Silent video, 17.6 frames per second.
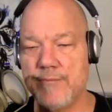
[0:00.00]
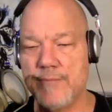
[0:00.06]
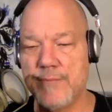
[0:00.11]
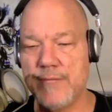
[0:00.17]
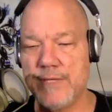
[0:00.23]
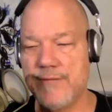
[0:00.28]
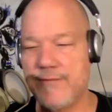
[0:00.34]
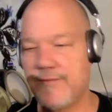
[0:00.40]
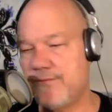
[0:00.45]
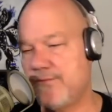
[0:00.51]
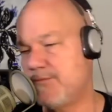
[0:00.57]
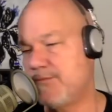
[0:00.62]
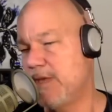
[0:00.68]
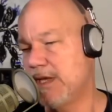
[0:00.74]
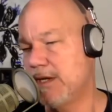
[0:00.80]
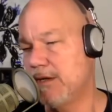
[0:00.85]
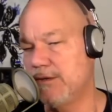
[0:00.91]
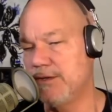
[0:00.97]
If
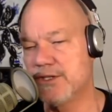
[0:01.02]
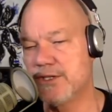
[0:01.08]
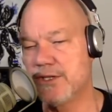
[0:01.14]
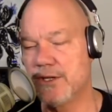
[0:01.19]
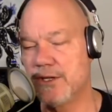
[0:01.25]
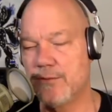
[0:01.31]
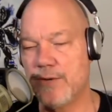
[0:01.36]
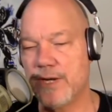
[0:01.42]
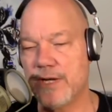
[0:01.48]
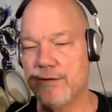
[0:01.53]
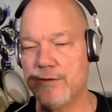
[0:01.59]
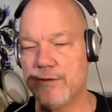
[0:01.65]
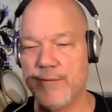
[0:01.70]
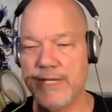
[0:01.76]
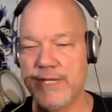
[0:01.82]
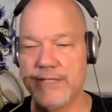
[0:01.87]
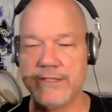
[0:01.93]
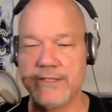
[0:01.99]
they don't listen on a regular
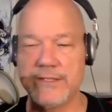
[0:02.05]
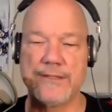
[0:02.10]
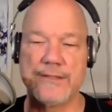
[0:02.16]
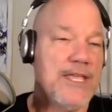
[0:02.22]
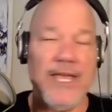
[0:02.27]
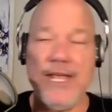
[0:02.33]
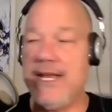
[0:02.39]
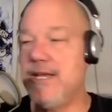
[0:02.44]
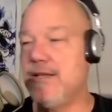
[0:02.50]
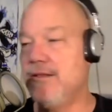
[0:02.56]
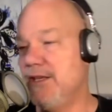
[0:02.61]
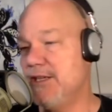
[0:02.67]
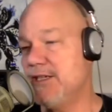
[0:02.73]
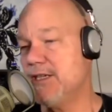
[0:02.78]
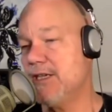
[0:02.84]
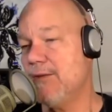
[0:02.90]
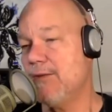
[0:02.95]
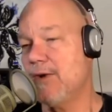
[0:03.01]
basis. Kenny,
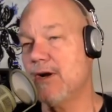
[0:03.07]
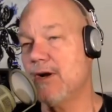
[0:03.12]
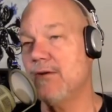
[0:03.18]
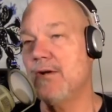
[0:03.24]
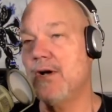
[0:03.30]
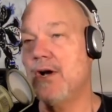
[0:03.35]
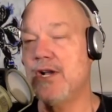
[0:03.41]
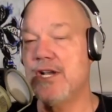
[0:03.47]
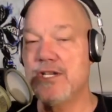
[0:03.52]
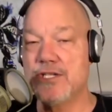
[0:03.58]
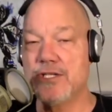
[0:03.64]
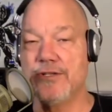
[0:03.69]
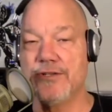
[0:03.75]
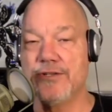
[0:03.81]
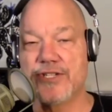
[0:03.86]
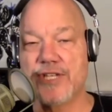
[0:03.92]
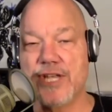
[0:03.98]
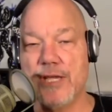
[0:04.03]
let's give our audience a little
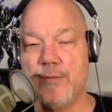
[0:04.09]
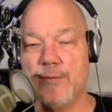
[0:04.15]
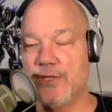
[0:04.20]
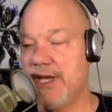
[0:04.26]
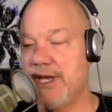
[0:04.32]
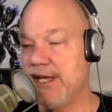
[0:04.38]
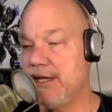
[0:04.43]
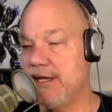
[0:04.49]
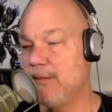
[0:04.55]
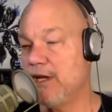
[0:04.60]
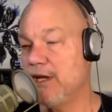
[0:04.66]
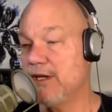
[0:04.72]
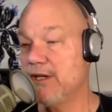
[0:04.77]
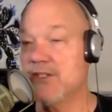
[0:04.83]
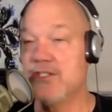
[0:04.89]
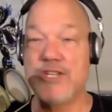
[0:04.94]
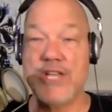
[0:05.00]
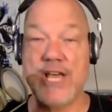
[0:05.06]
stable datum on
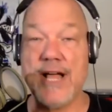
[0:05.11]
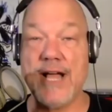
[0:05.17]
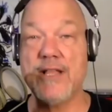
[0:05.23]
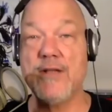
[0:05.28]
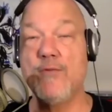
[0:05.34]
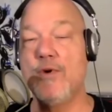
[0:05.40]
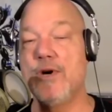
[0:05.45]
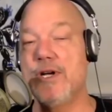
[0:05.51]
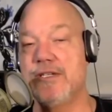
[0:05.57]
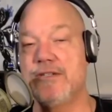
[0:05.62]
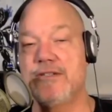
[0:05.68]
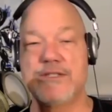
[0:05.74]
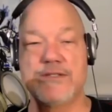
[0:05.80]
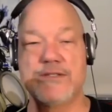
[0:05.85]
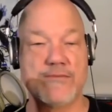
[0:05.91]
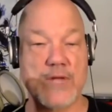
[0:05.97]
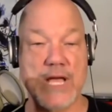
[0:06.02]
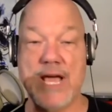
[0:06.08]
exactly what
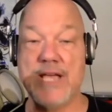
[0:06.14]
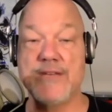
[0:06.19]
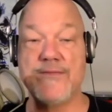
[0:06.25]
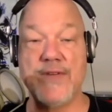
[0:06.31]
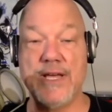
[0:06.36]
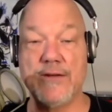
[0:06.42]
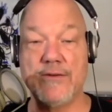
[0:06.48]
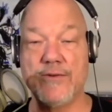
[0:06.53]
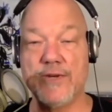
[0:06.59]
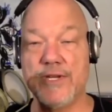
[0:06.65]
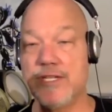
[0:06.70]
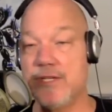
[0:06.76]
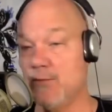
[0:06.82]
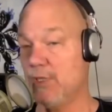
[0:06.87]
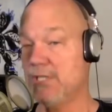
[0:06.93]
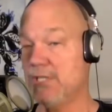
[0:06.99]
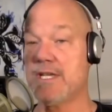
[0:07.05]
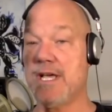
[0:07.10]
SkyFoundry is and
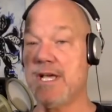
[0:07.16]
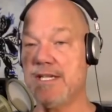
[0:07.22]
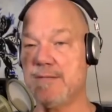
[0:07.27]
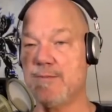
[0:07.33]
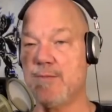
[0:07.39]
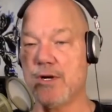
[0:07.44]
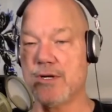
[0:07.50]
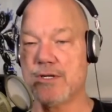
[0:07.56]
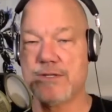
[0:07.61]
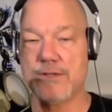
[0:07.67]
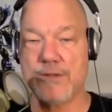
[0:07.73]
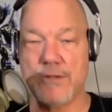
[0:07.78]
what SkySparks